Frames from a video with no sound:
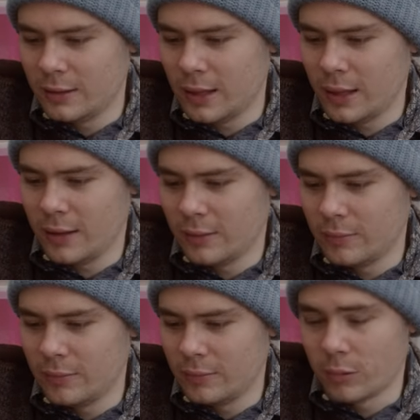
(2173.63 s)

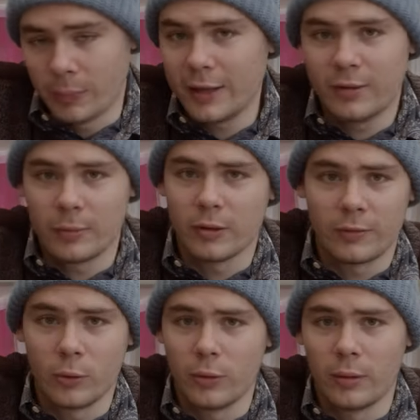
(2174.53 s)
replacements
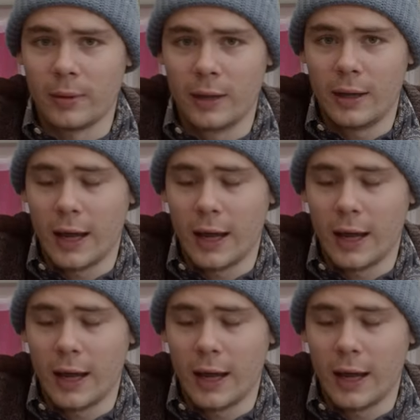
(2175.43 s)
for them.